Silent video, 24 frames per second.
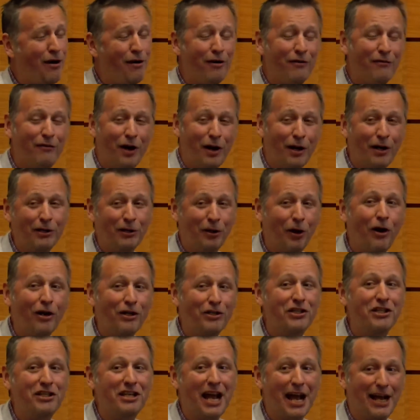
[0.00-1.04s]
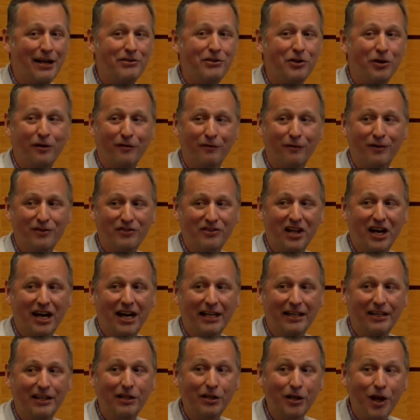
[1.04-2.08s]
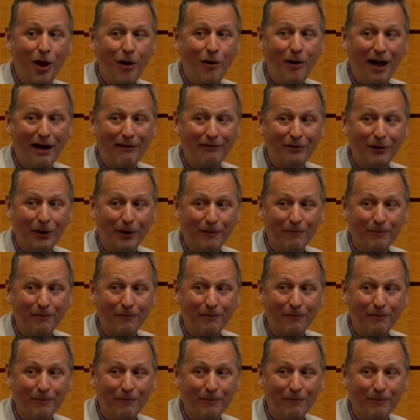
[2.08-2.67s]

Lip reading: very large attack surface that I can go after.